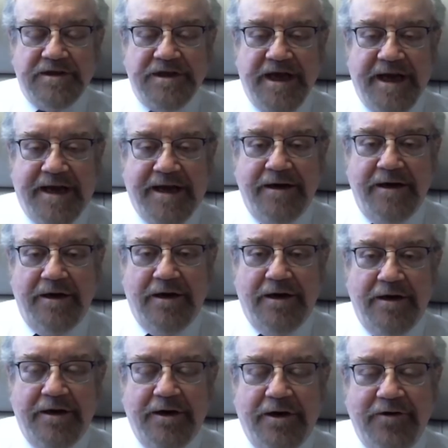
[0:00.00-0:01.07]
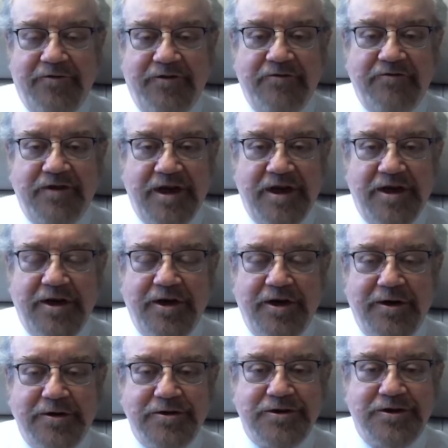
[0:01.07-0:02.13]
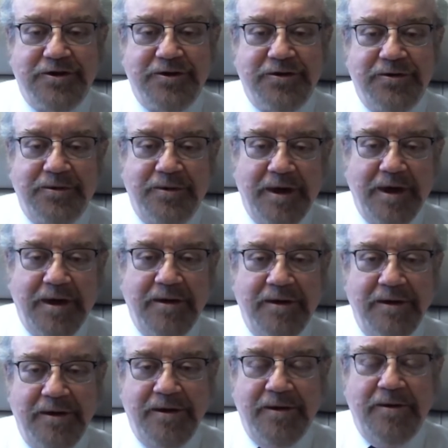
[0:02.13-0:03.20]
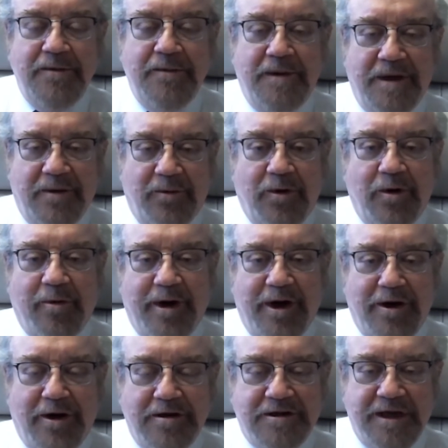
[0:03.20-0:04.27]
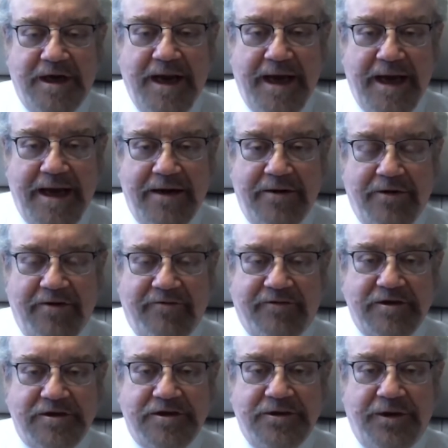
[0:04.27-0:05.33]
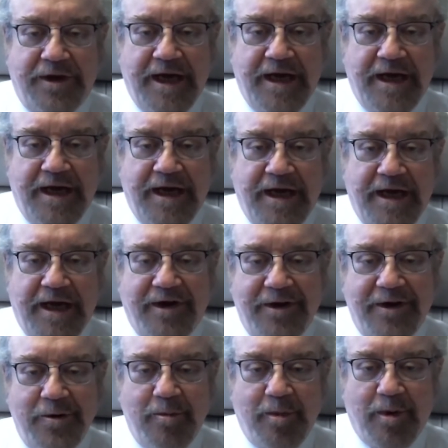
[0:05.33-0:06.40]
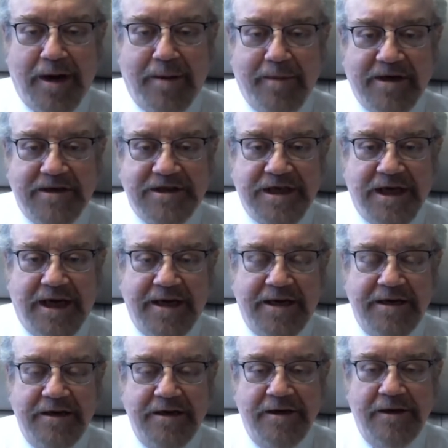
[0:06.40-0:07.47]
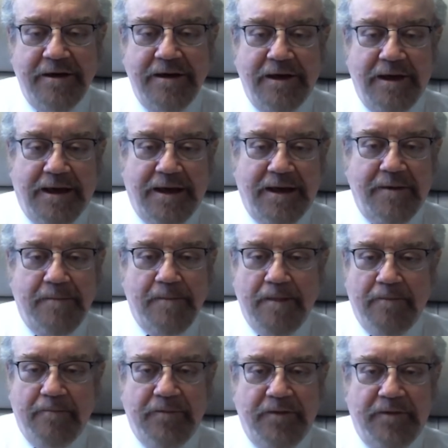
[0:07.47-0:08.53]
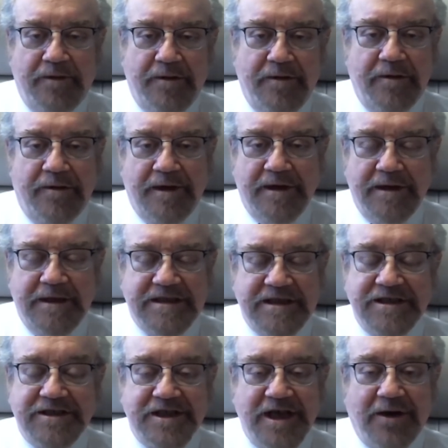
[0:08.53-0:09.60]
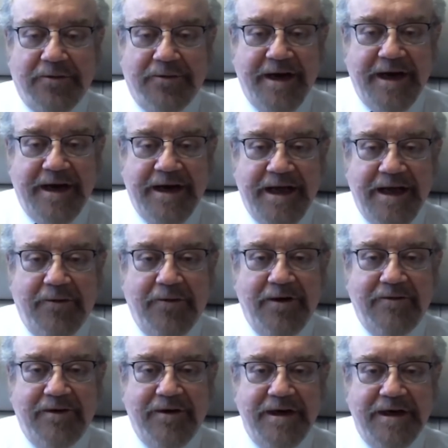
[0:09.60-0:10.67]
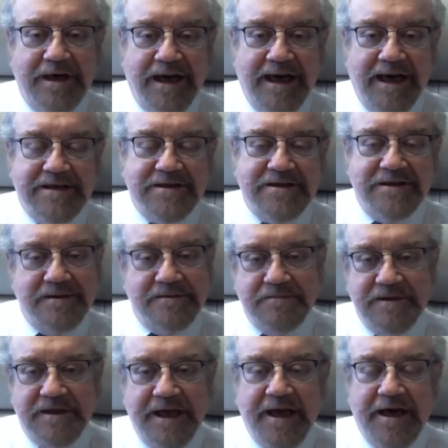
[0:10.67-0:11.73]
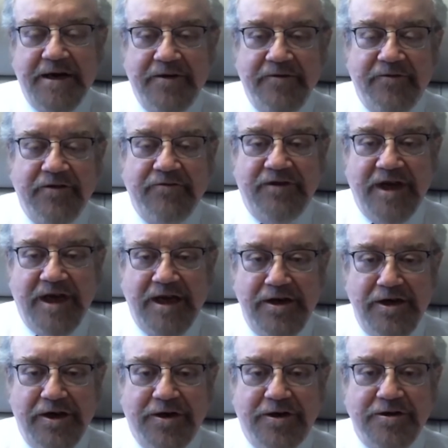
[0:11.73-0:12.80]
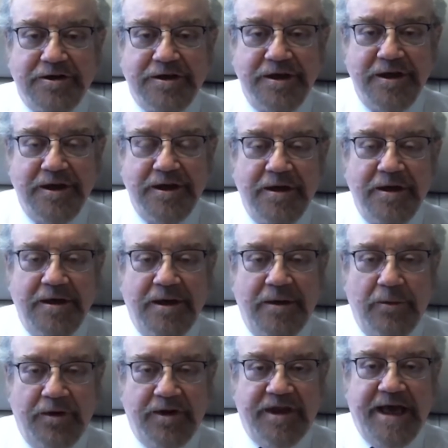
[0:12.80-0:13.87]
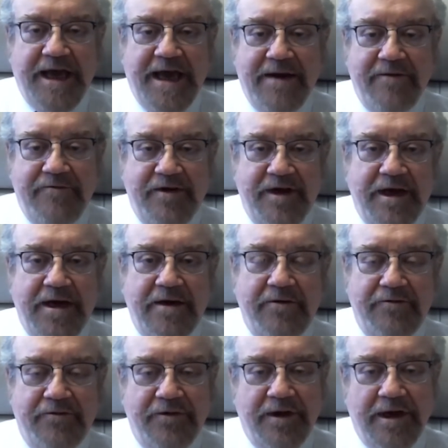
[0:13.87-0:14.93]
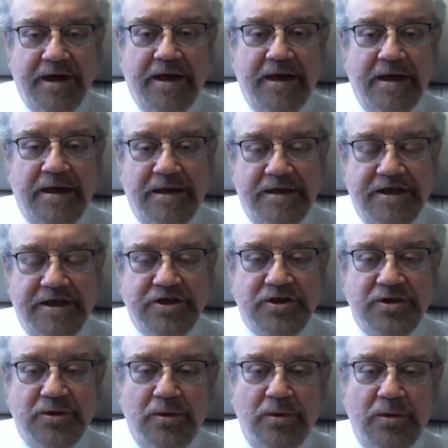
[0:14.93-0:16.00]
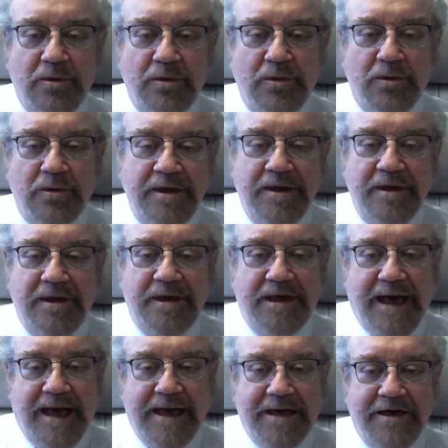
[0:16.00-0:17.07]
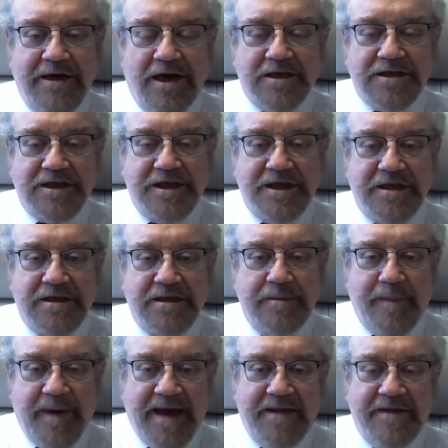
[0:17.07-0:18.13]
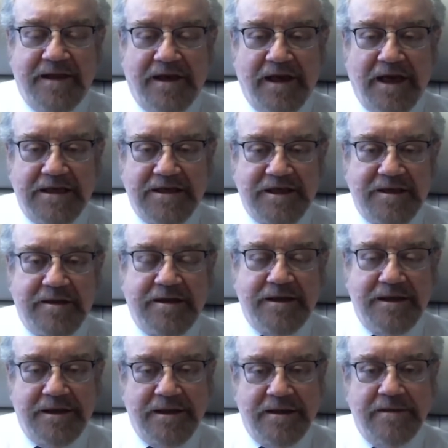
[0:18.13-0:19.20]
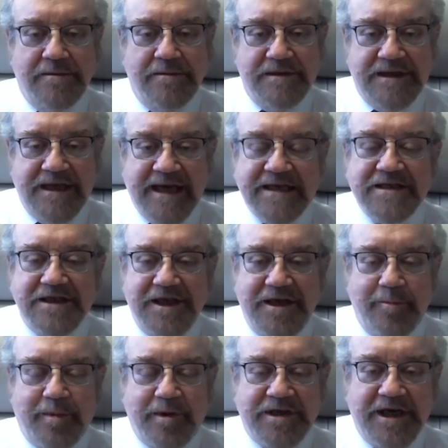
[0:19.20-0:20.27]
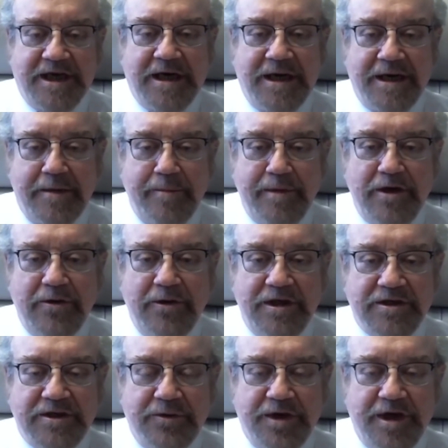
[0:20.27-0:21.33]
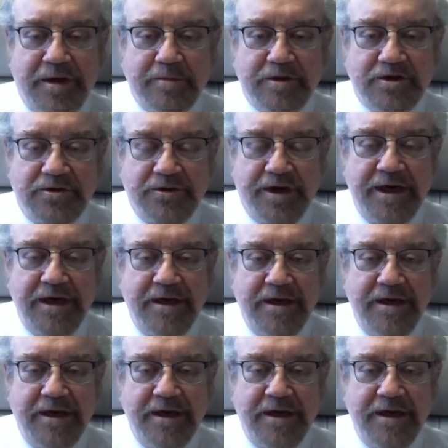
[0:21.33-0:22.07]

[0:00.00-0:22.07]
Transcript: taken nearly 50 years to uh, get where we are today in reference to cancer of unknown primary site. Uh, the, it's accelerated, however, in the last 10 to 15 years with the advent of uh, additional diagnostic pathologic uh, testing, particularly immunohistochemistry,